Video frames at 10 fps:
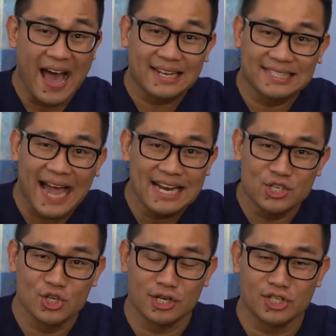that tight
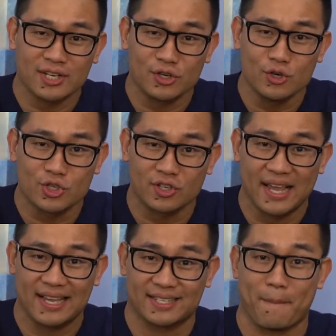junction
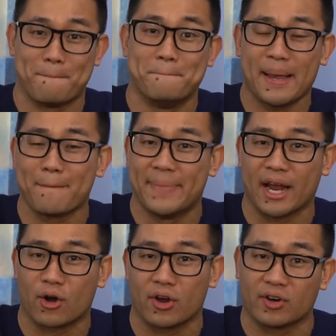usually is a big
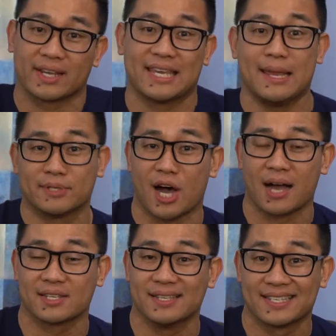barrier to keep
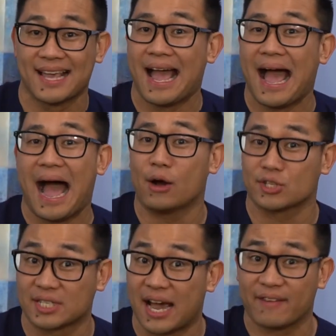toxins
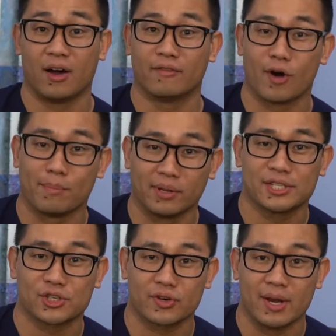outside of our
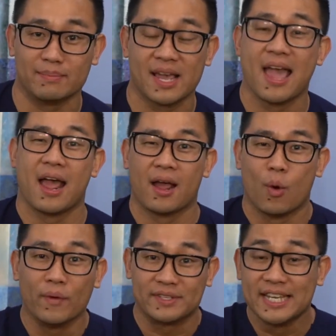bloodstream.
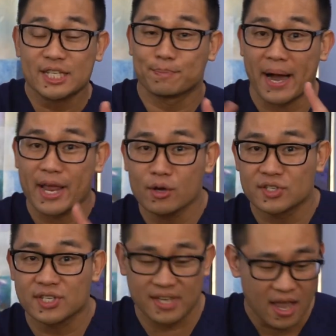With
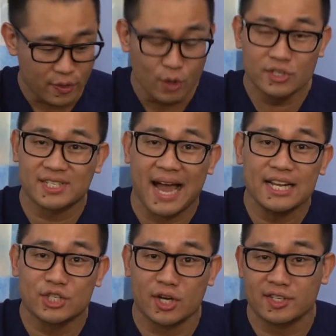dysbiosis, those
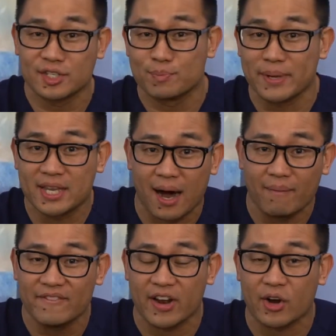tight junctions
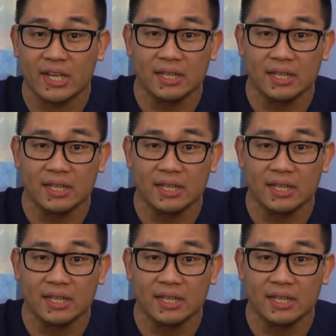become very